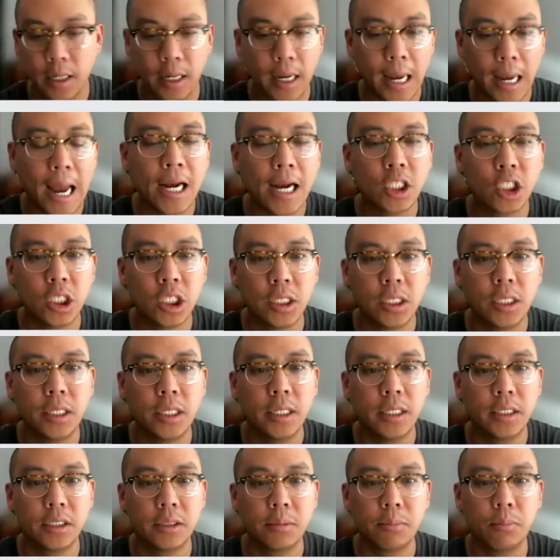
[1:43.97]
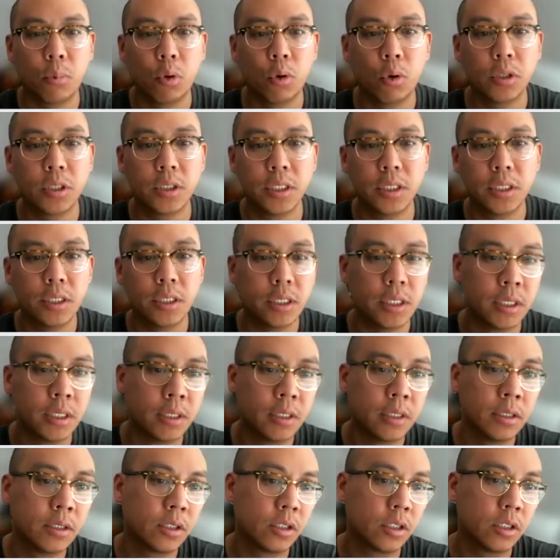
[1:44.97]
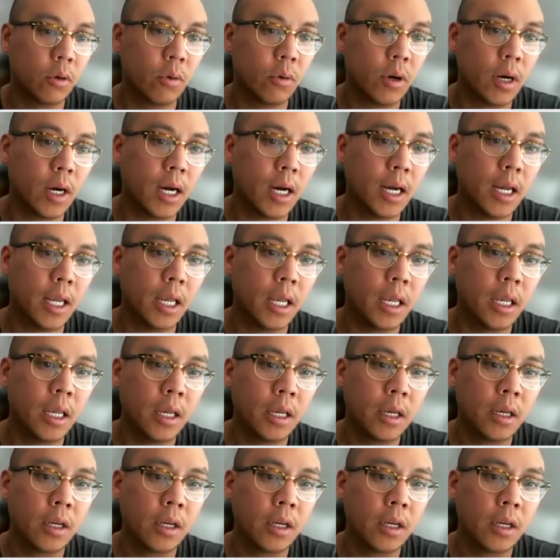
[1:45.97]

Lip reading: action is important. So I